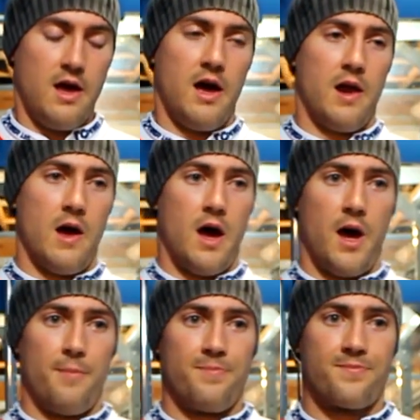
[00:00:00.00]

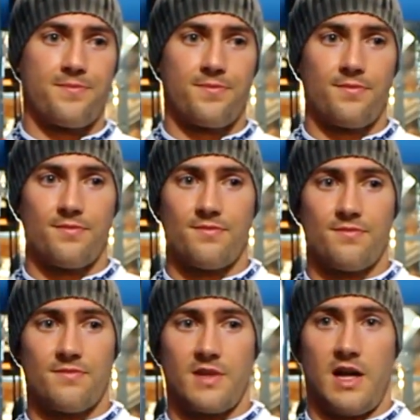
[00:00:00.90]

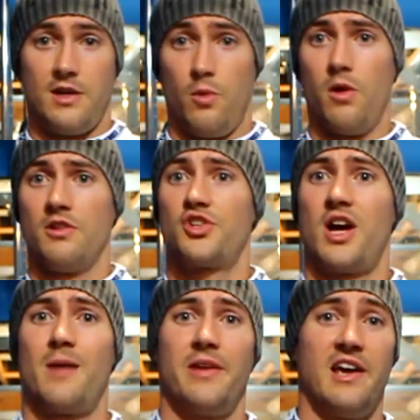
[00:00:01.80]
And you want
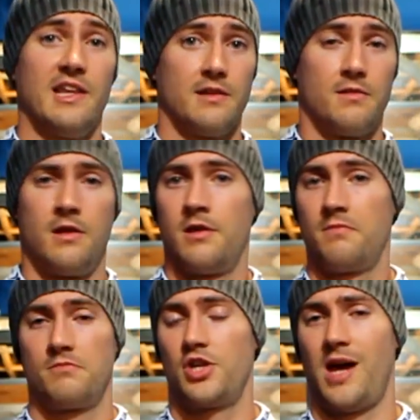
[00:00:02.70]
sharp
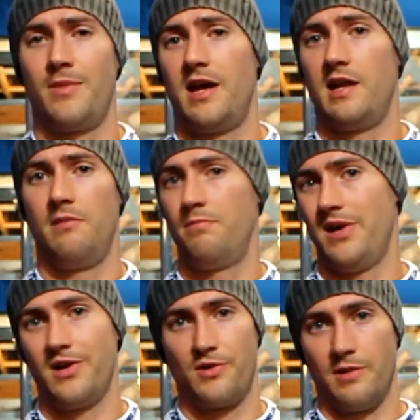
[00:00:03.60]
nailing,
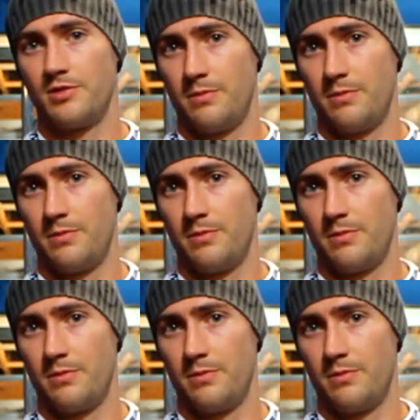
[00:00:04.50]
better grip.